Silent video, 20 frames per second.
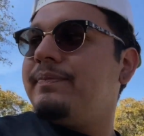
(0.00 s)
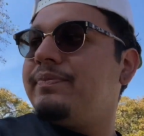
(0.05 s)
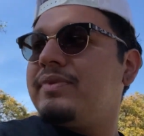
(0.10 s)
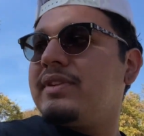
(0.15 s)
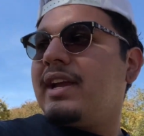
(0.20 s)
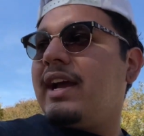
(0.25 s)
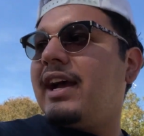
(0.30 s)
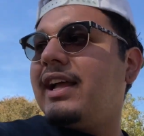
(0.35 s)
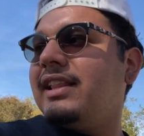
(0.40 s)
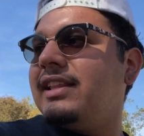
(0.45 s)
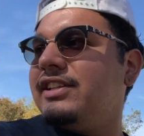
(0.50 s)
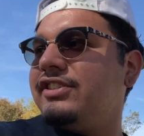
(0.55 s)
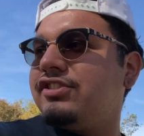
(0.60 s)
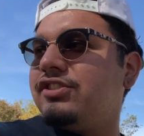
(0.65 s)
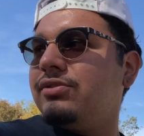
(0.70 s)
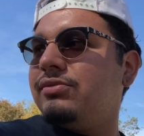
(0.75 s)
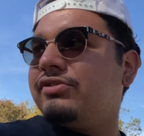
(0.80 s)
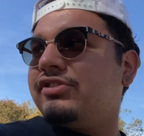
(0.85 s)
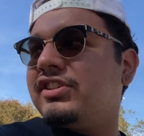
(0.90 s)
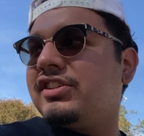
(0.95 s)
at least do
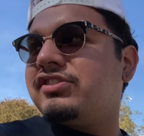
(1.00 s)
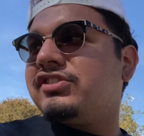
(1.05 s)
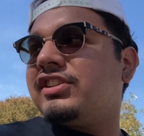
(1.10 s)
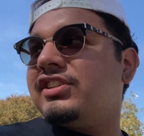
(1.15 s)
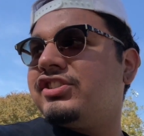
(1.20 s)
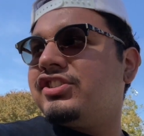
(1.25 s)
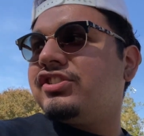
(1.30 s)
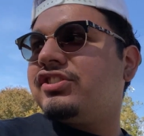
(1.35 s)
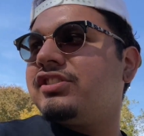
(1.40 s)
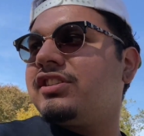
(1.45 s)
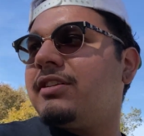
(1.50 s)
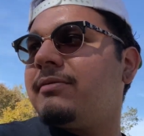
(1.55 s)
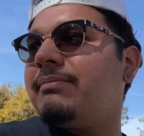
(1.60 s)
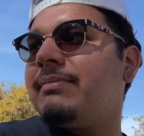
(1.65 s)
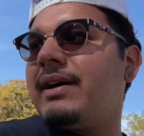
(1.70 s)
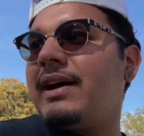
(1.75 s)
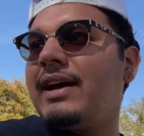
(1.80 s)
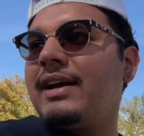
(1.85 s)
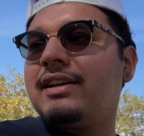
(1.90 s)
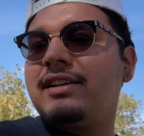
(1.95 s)
6 inches in the
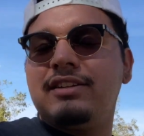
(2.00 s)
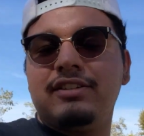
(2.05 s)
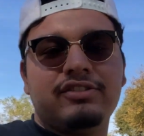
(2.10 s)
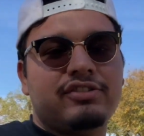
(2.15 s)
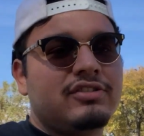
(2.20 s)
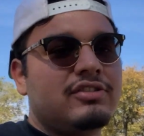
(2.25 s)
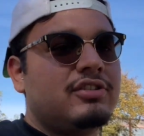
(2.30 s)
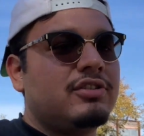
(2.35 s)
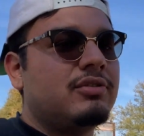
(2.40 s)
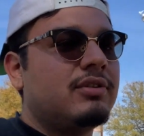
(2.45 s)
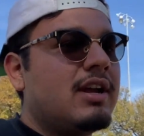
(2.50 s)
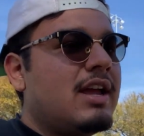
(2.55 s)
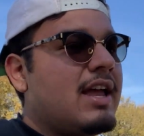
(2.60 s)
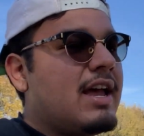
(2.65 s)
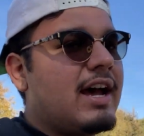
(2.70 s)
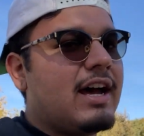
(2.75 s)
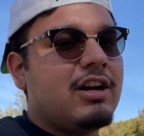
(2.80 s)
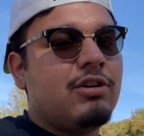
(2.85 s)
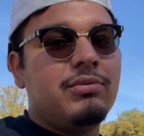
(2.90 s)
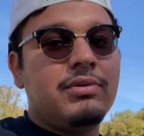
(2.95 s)
back, because you know, I
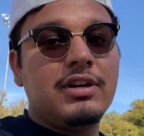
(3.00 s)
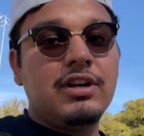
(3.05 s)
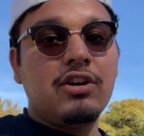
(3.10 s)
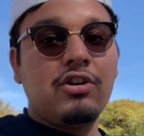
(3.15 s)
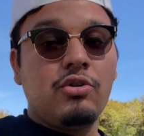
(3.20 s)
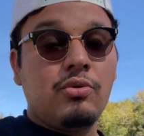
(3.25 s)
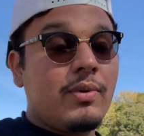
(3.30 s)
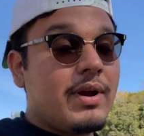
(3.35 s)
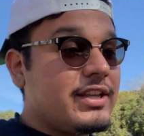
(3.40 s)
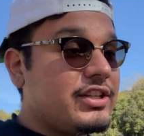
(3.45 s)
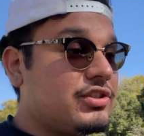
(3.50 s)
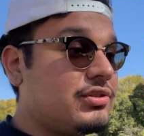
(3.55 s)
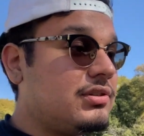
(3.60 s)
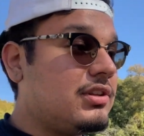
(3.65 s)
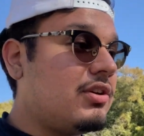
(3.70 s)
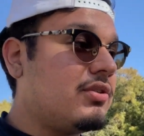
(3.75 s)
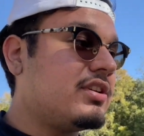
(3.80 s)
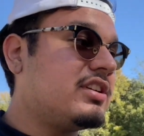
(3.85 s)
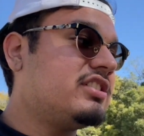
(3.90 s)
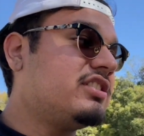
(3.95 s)
don't want to go way too low,
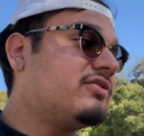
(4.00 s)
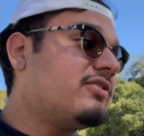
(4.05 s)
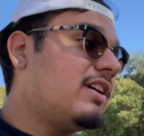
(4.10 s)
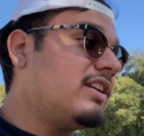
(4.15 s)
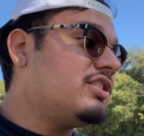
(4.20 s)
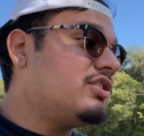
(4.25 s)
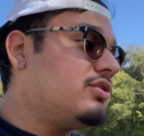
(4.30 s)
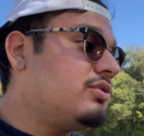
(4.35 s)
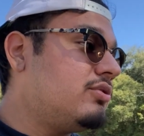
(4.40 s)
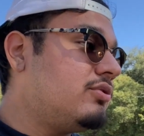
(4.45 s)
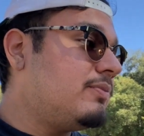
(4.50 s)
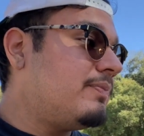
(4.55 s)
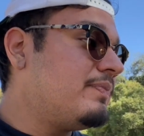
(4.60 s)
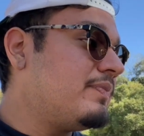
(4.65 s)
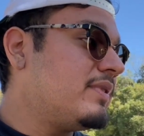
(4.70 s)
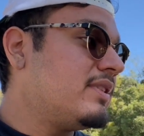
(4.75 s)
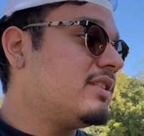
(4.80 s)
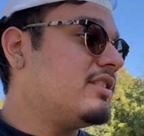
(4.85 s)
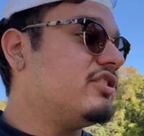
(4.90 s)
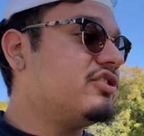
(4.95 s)
because if I do,
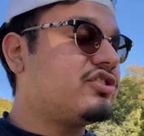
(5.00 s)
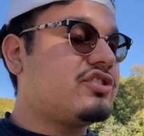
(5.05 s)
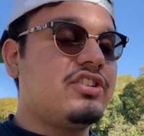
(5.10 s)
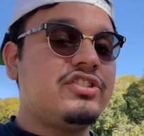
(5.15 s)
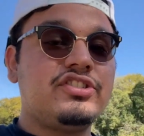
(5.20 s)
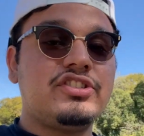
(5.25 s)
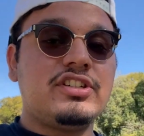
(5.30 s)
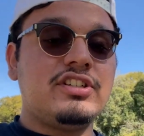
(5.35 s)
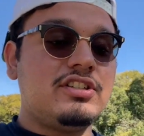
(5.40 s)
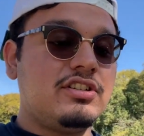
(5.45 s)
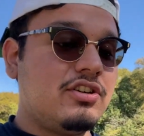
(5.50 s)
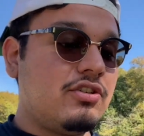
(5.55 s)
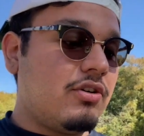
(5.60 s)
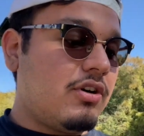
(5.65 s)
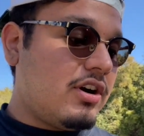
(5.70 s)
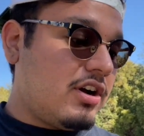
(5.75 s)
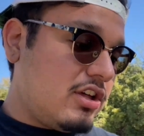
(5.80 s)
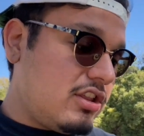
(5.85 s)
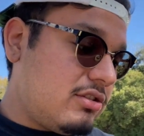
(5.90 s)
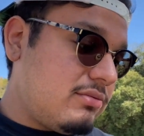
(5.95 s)
the skirts are gonna go
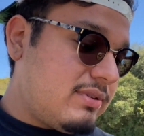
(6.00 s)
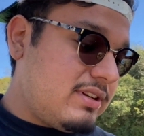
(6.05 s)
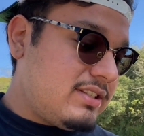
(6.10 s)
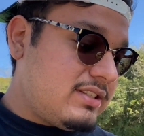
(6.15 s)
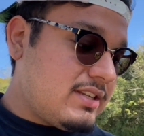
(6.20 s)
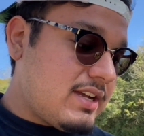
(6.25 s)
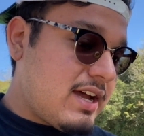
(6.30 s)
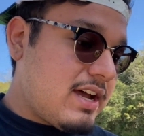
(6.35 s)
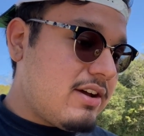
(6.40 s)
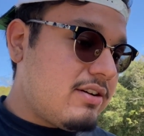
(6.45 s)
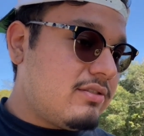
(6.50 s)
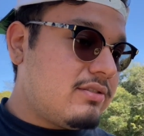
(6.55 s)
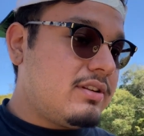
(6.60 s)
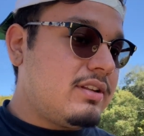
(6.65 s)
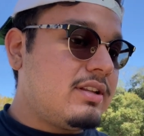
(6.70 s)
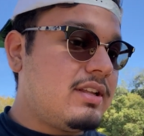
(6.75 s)
all the way down,